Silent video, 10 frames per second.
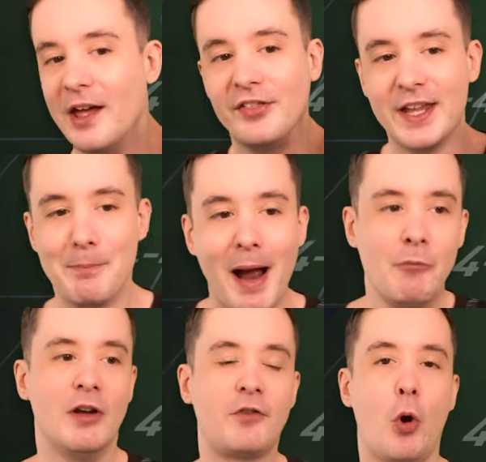the
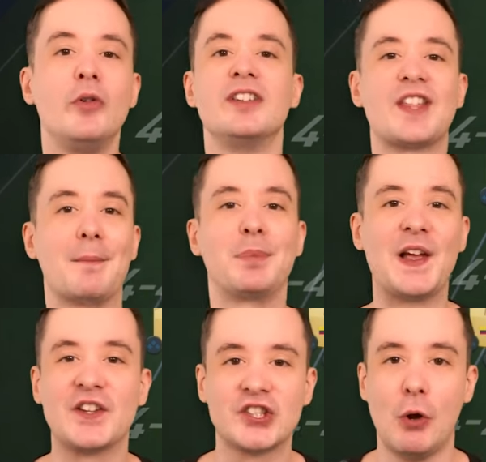amount of coins that
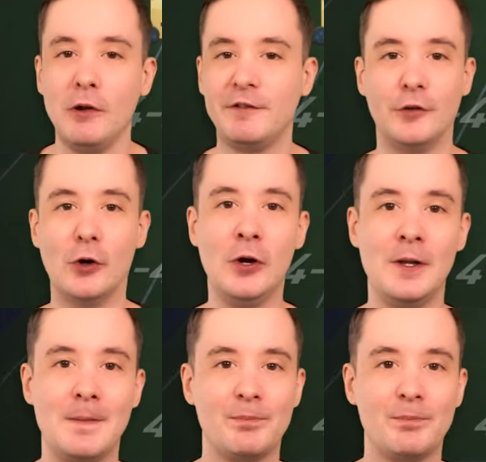player sold for,